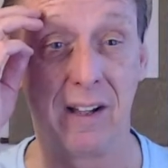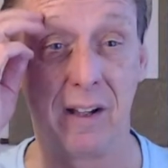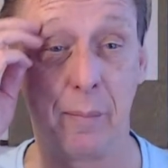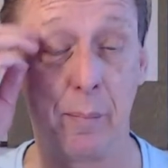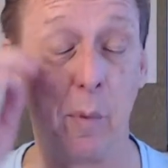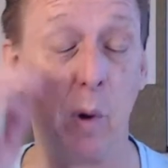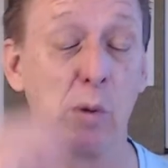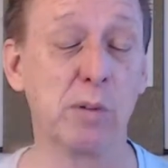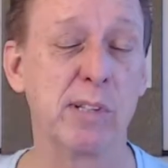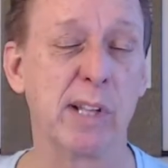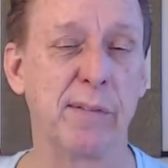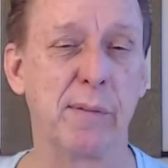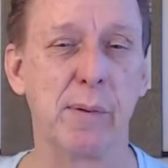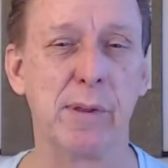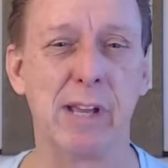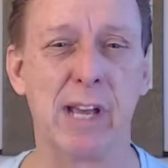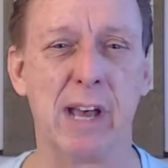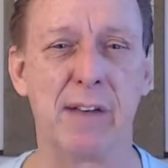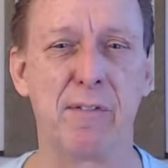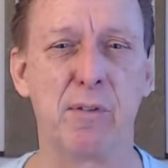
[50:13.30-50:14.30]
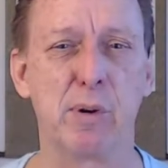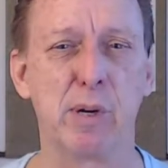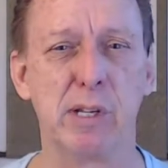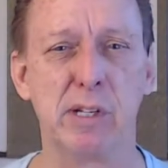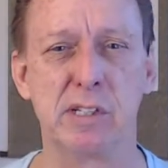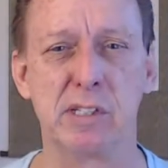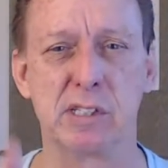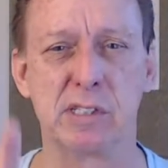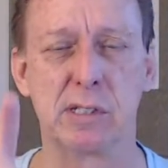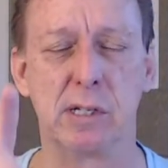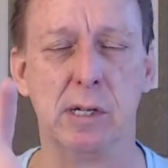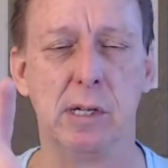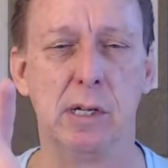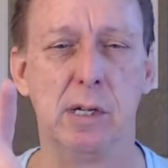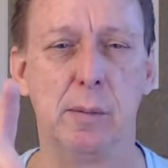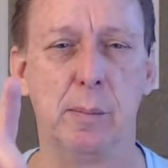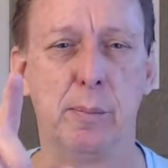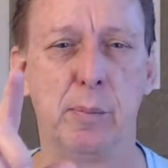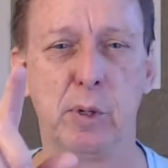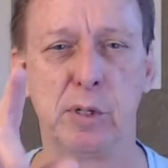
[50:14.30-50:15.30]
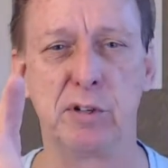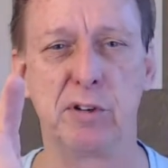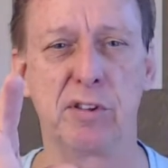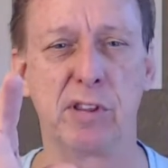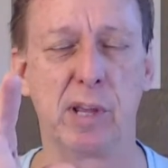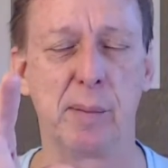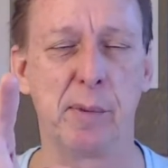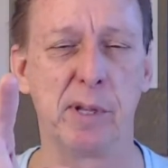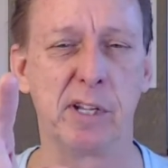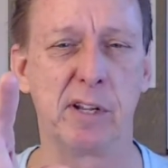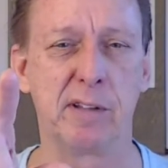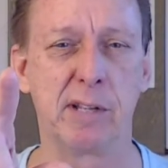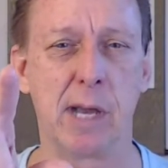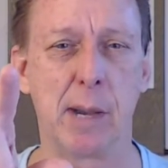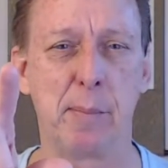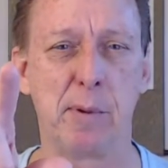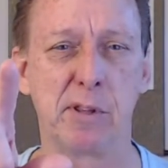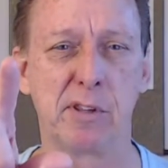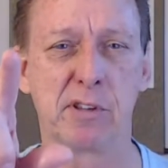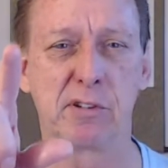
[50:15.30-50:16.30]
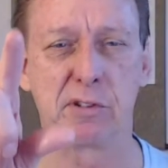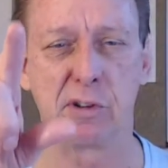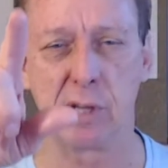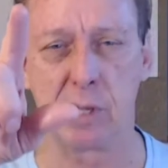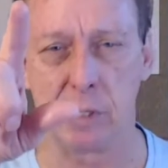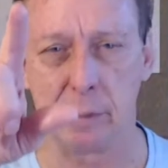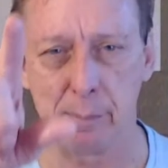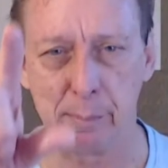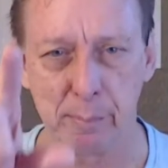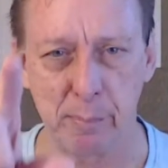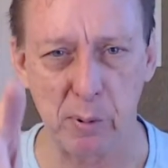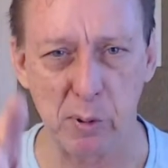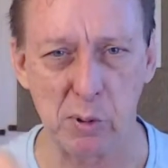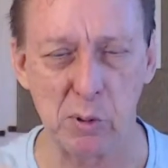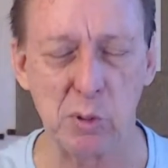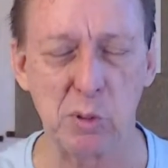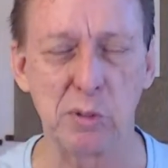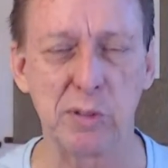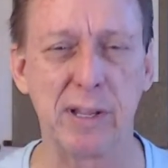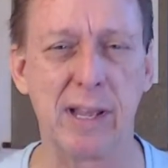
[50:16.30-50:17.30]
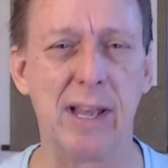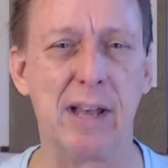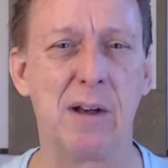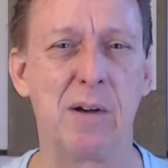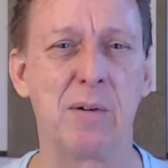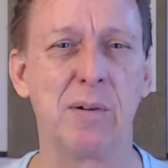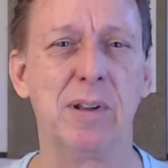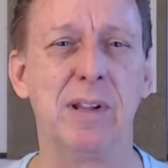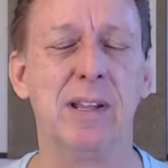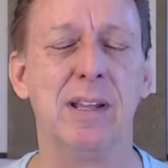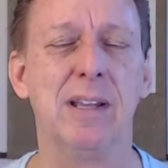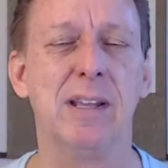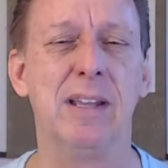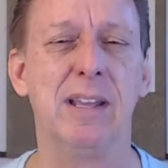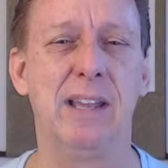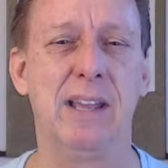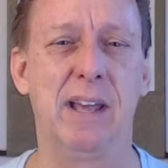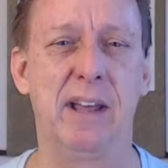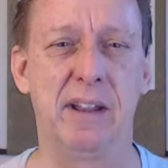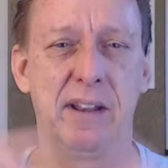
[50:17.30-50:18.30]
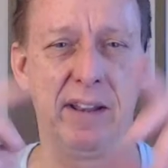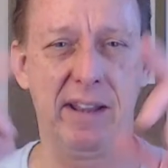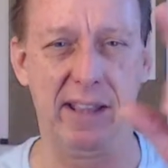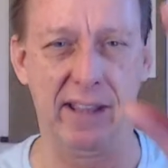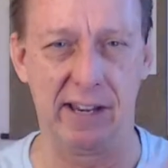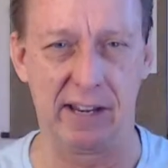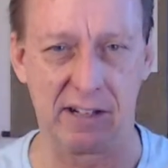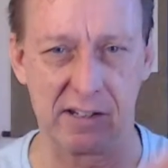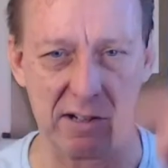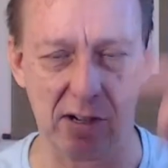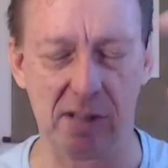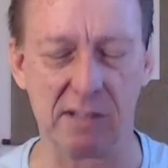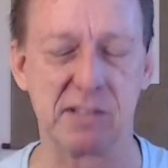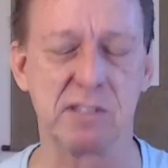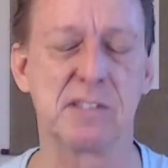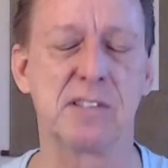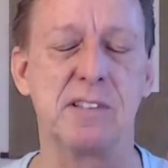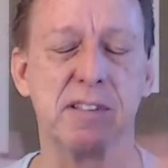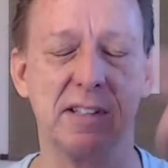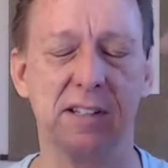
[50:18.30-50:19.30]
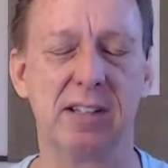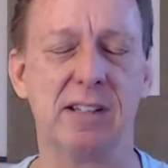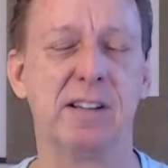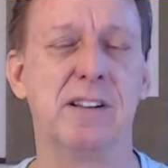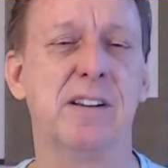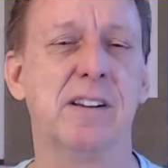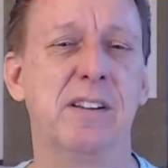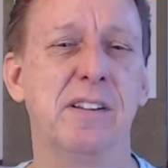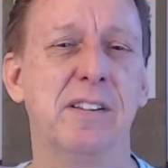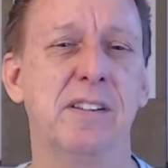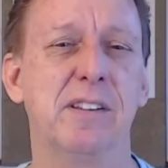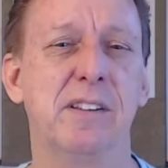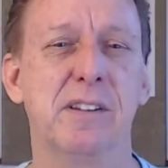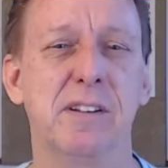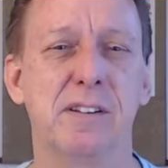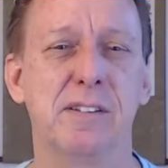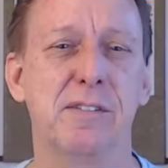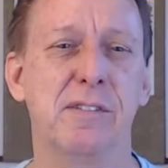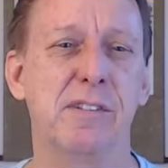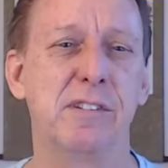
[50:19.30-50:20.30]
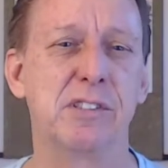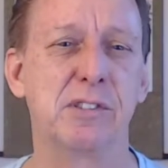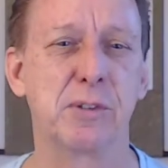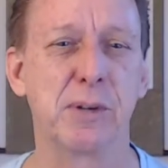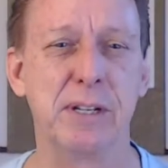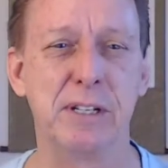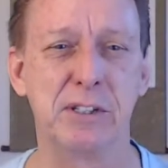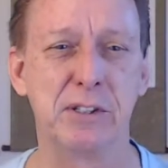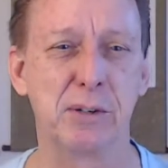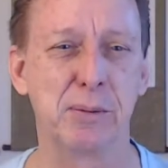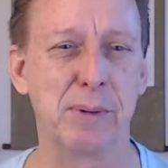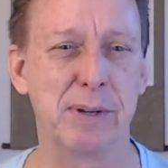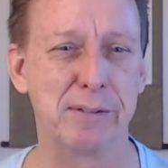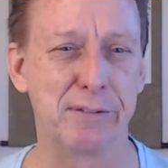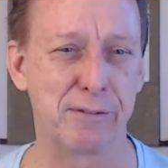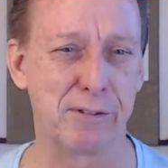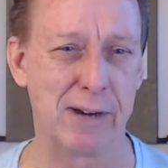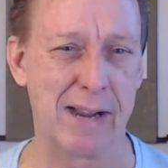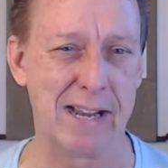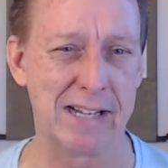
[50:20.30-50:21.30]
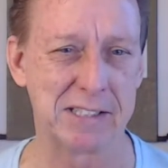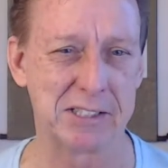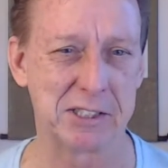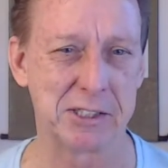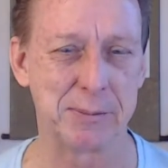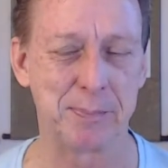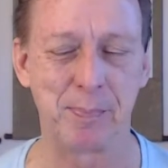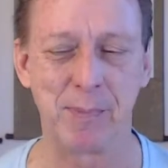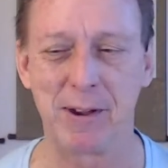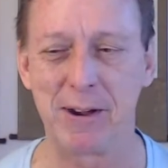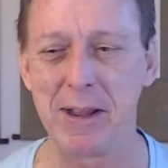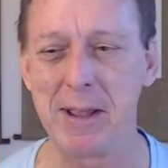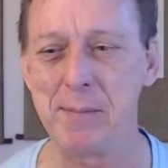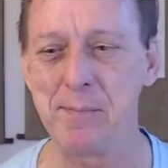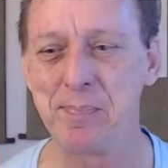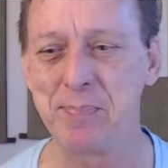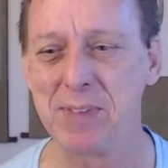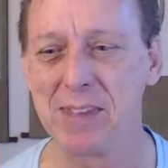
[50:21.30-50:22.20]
most of them you have where you just put your thumb on the top of the screen and pull down, and it causes the screen to refresh. All right.